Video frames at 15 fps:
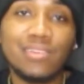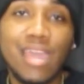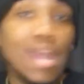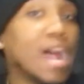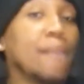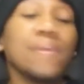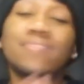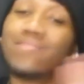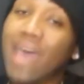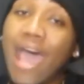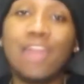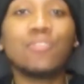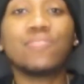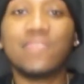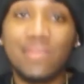And I'm
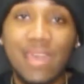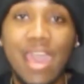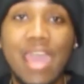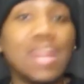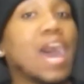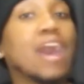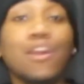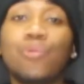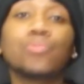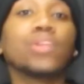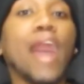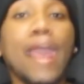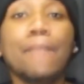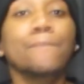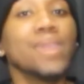entitled to that. I don't
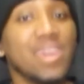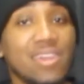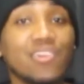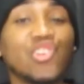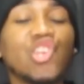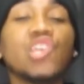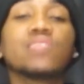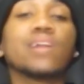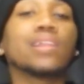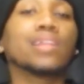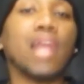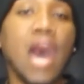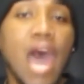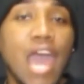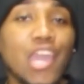like Mia. She's a
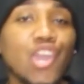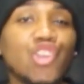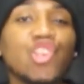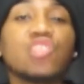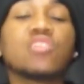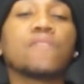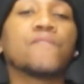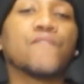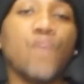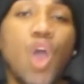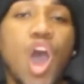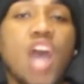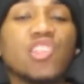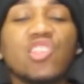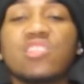liar. She's a
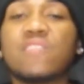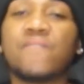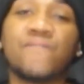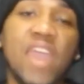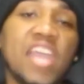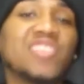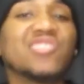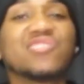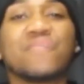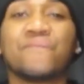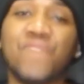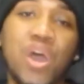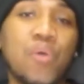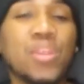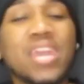fraud. She's a fake. She's a
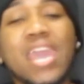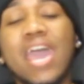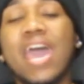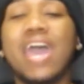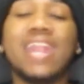phony.